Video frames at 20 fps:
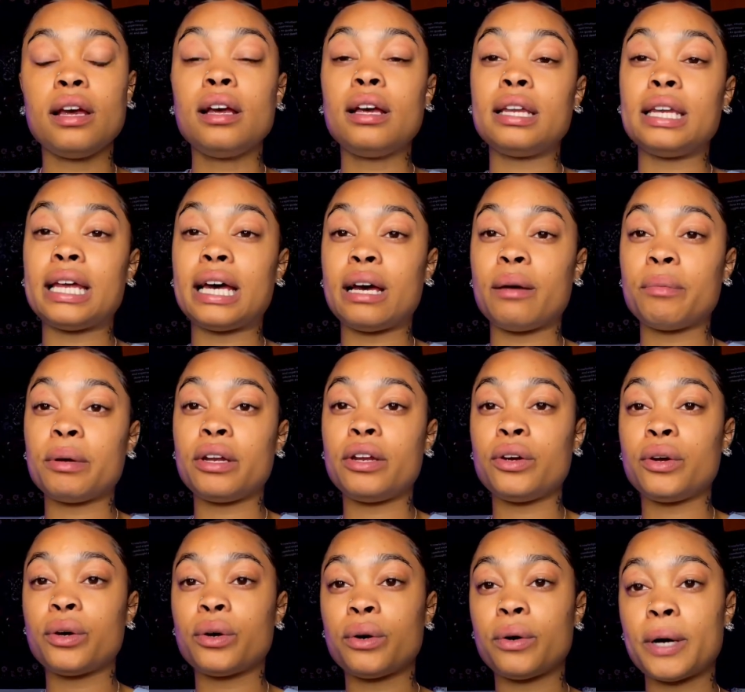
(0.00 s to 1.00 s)
You wanna
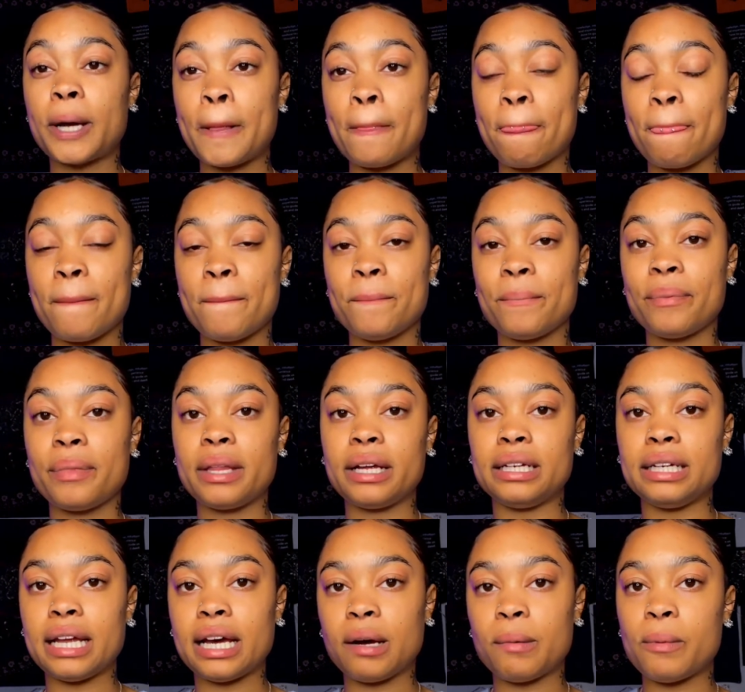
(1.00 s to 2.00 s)
go with the phrase less
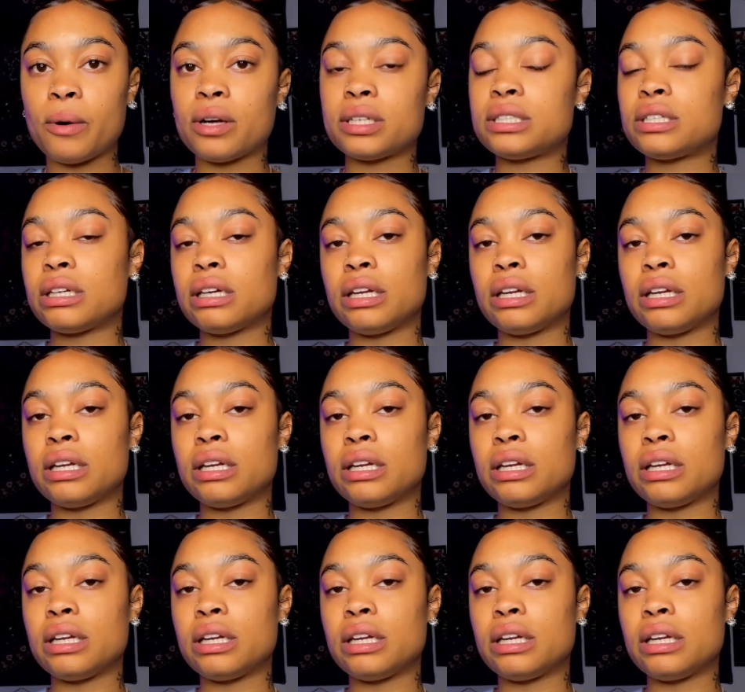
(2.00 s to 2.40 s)
is more.